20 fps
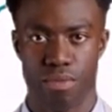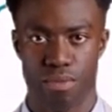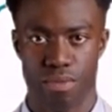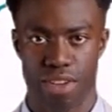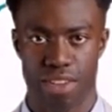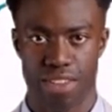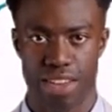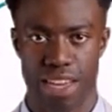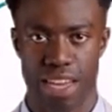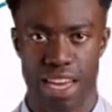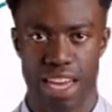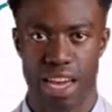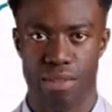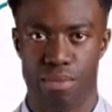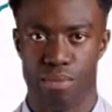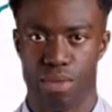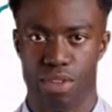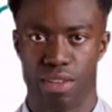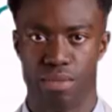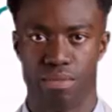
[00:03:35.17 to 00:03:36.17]
Plus, it
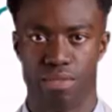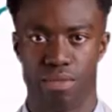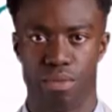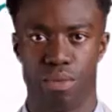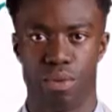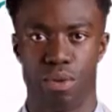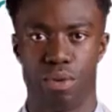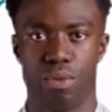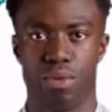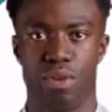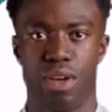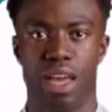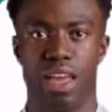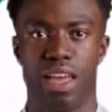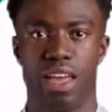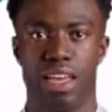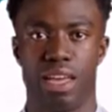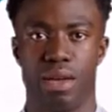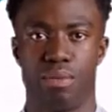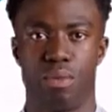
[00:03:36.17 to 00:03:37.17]
captures a viewer who is
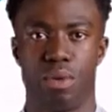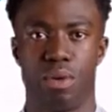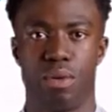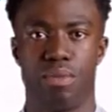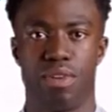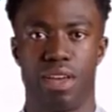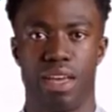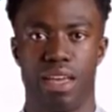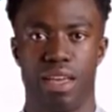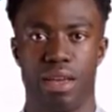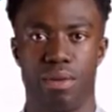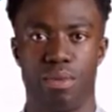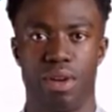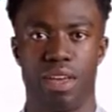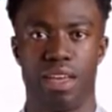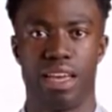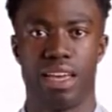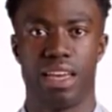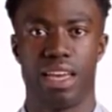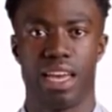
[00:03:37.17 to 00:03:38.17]
highly motivated and
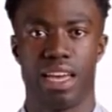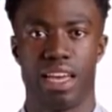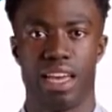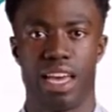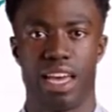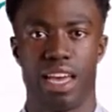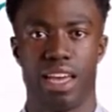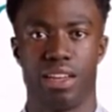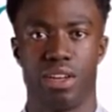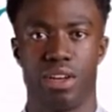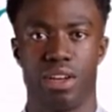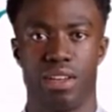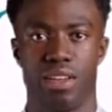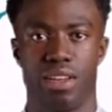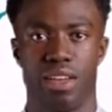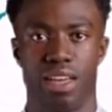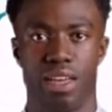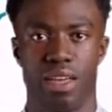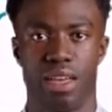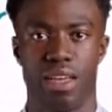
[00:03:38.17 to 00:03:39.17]
ready to take action.
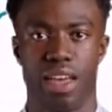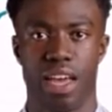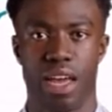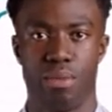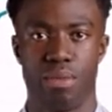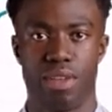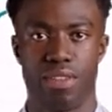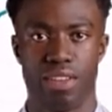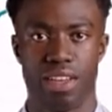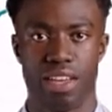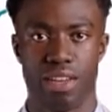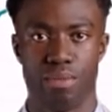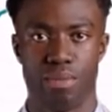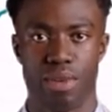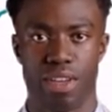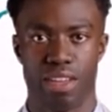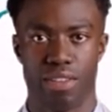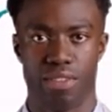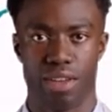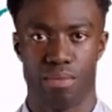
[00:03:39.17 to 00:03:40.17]
I mean, they're
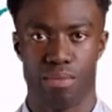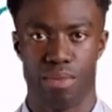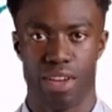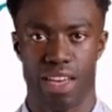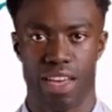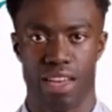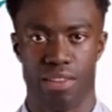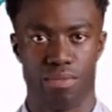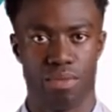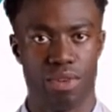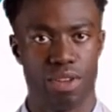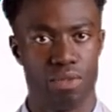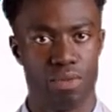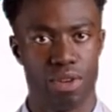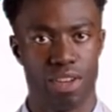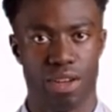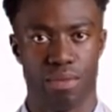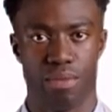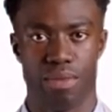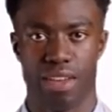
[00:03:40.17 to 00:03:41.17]
practically begging for your
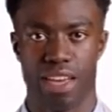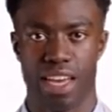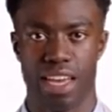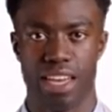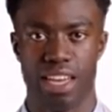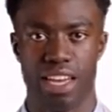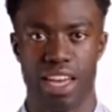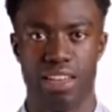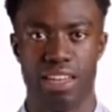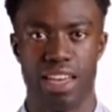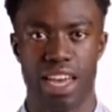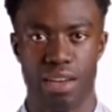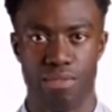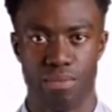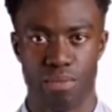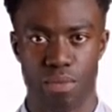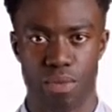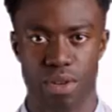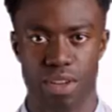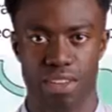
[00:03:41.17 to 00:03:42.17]
recommendation at
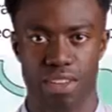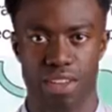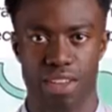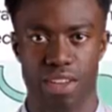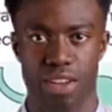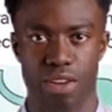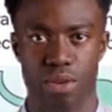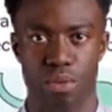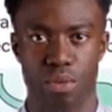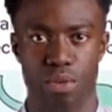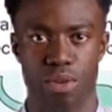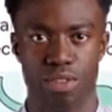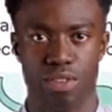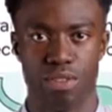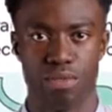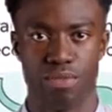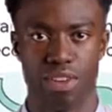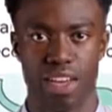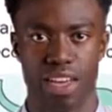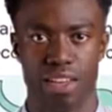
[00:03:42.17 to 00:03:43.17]
that point. Once
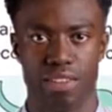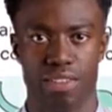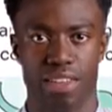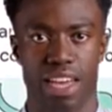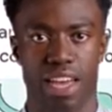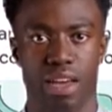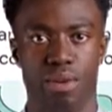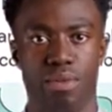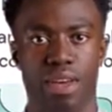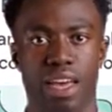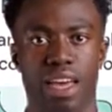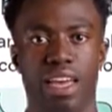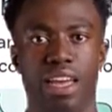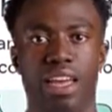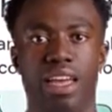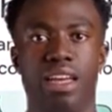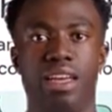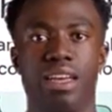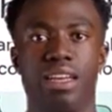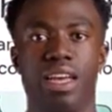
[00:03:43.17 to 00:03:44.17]
you've nailed down that
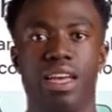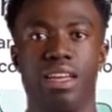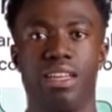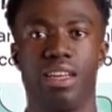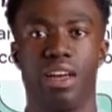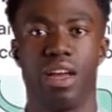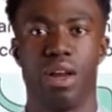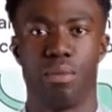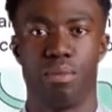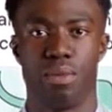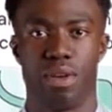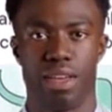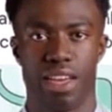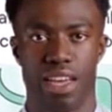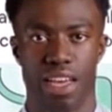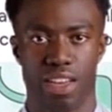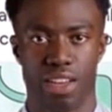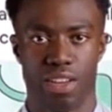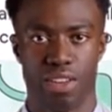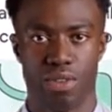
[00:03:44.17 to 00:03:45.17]
high intent topic,
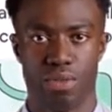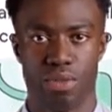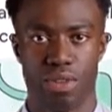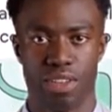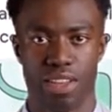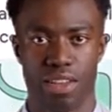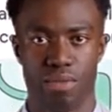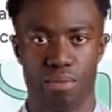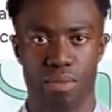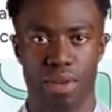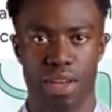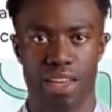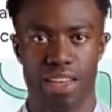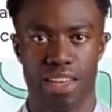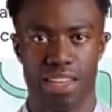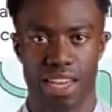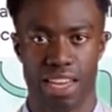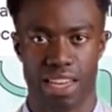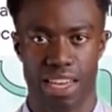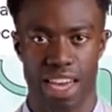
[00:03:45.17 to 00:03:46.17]
you just apply
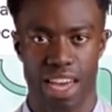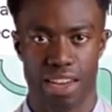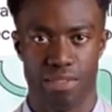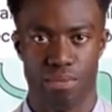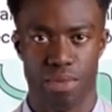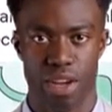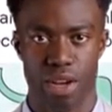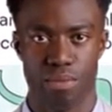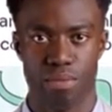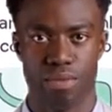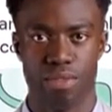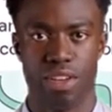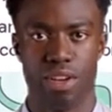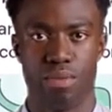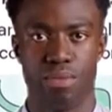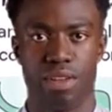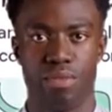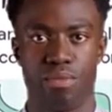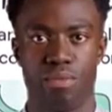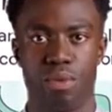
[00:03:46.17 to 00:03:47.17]
this exact problem
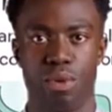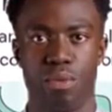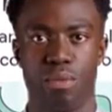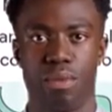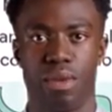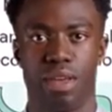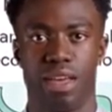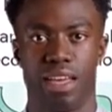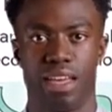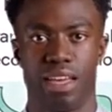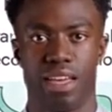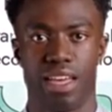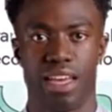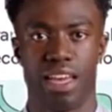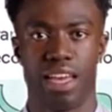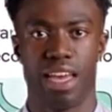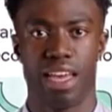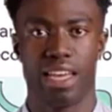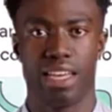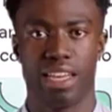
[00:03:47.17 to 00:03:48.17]
solving formula.
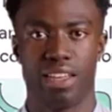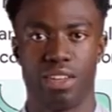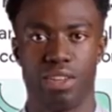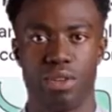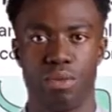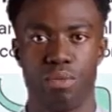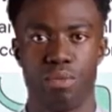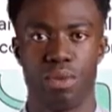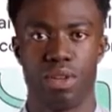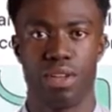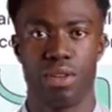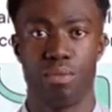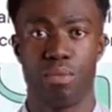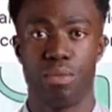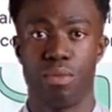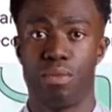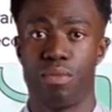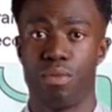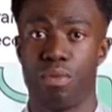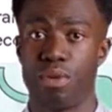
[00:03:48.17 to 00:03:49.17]
It is a super
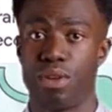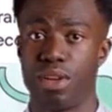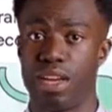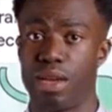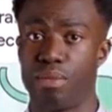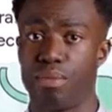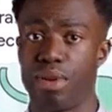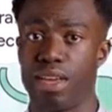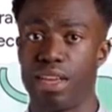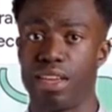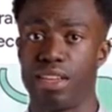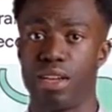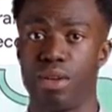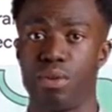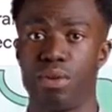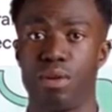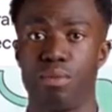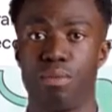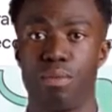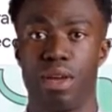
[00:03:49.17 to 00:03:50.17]
simple 4-step
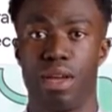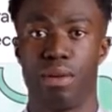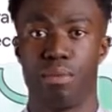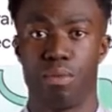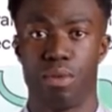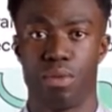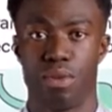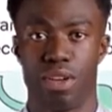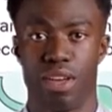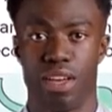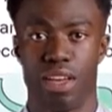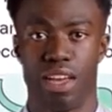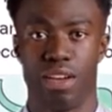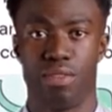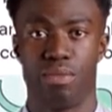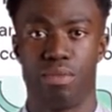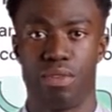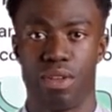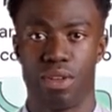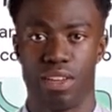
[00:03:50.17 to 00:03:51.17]
execution playbook.
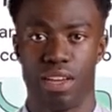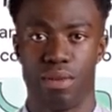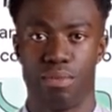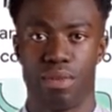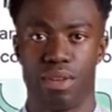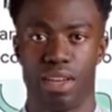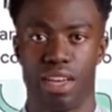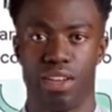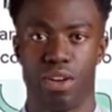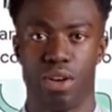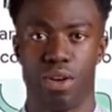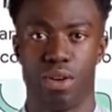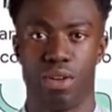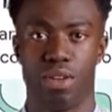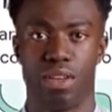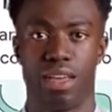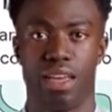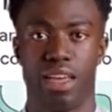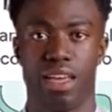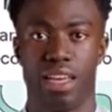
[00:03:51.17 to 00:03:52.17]
First up is the
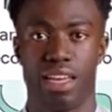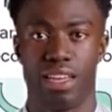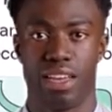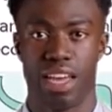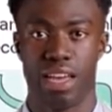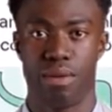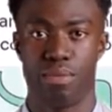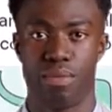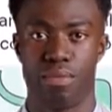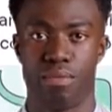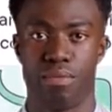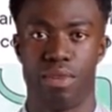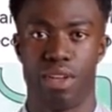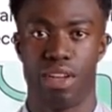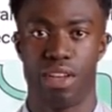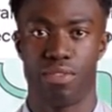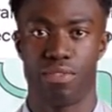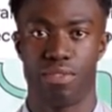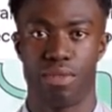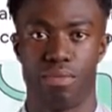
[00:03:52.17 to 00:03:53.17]
hook. Skip the
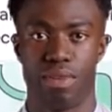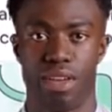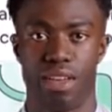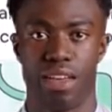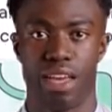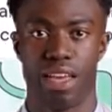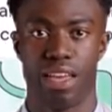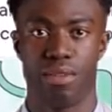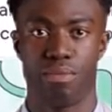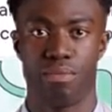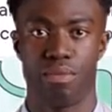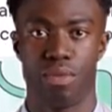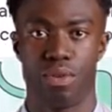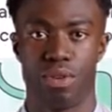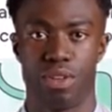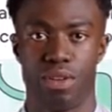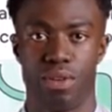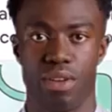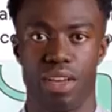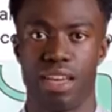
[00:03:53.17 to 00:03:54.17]
fluff. In the
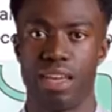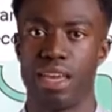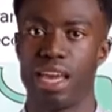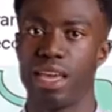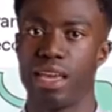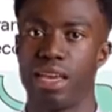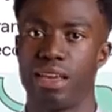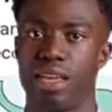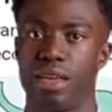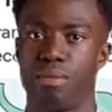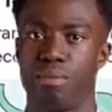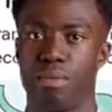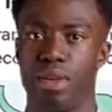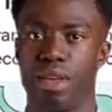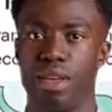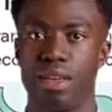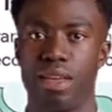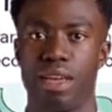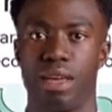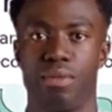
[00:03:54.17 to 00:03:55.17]
first 30 seconds,
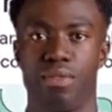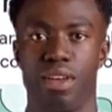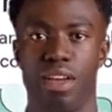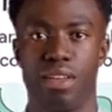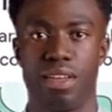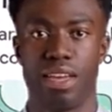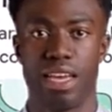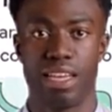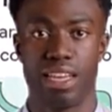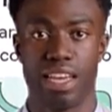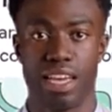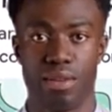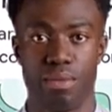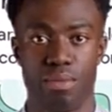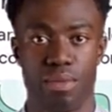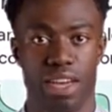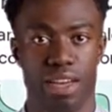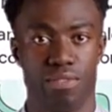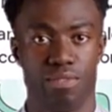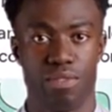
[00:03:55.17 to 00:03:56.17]
immediately validate the
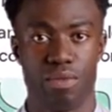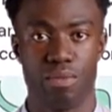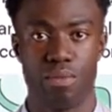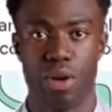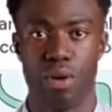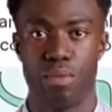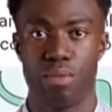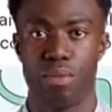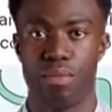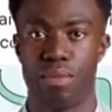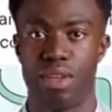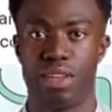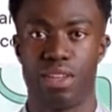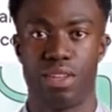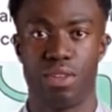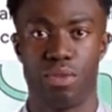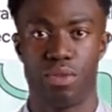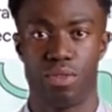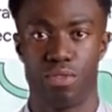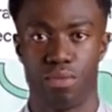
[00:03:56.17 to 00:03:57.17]
specific problem they
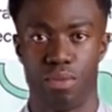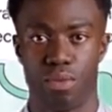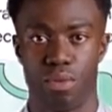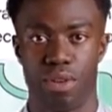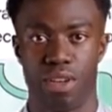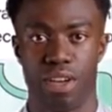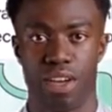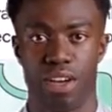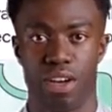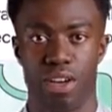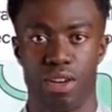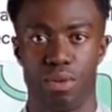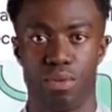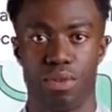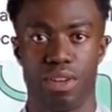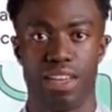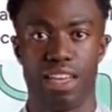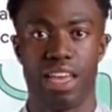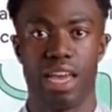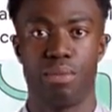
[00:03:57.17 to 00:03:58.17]
search for to
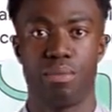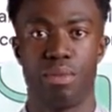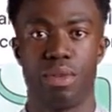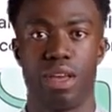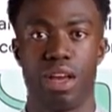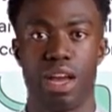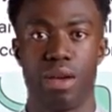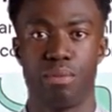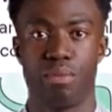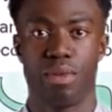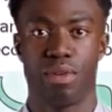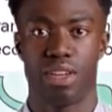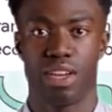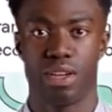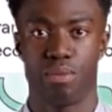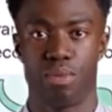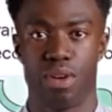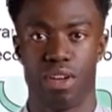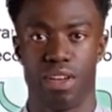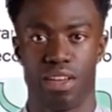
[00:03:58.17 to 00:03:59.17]
establish
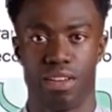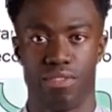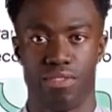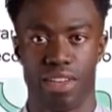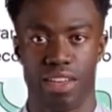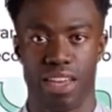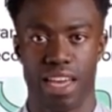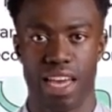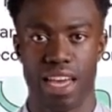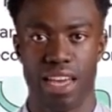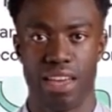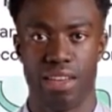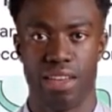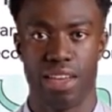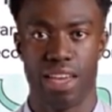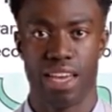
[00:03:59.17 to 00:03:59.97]
empathy right out of the gate.